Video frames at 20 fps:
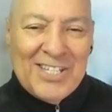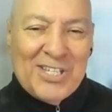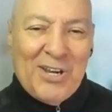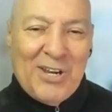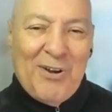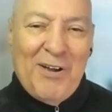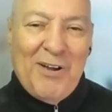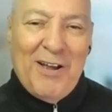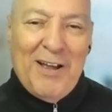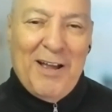
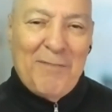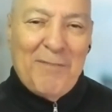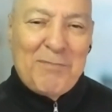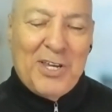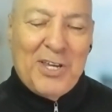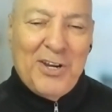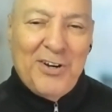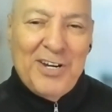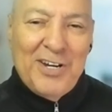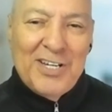So I'm
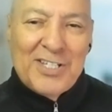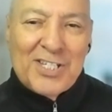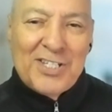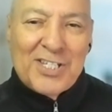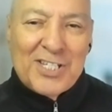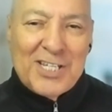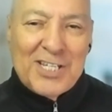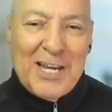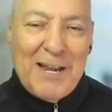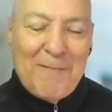
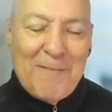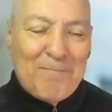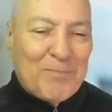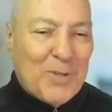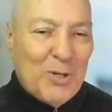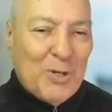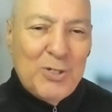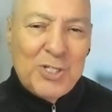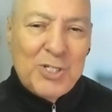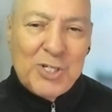curious, uh,
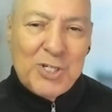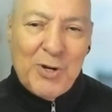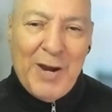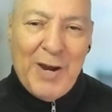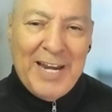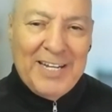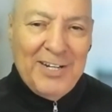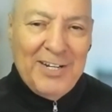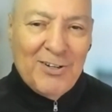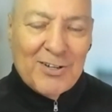um, who's
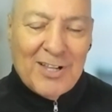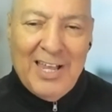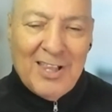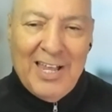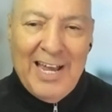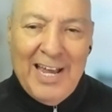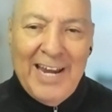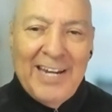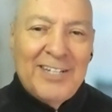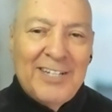your ideal
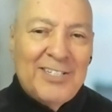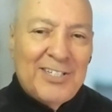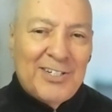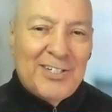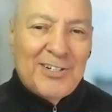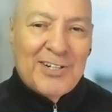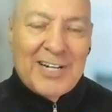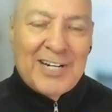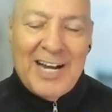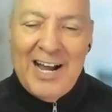
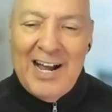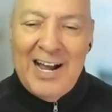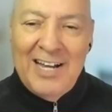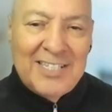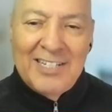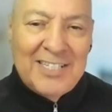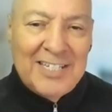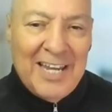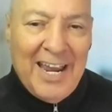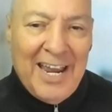client or
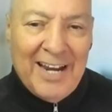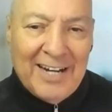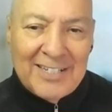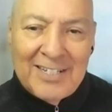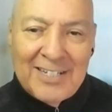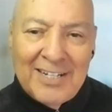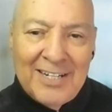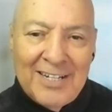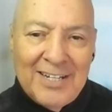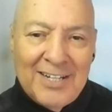
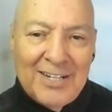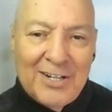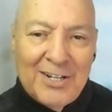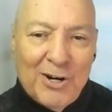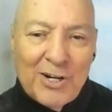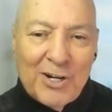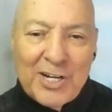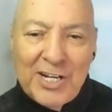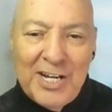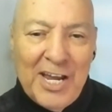contact
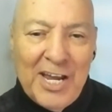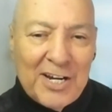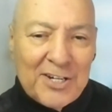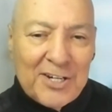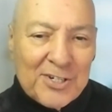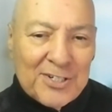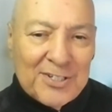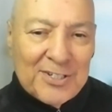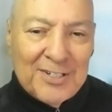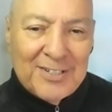or
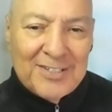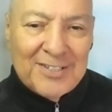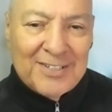connection?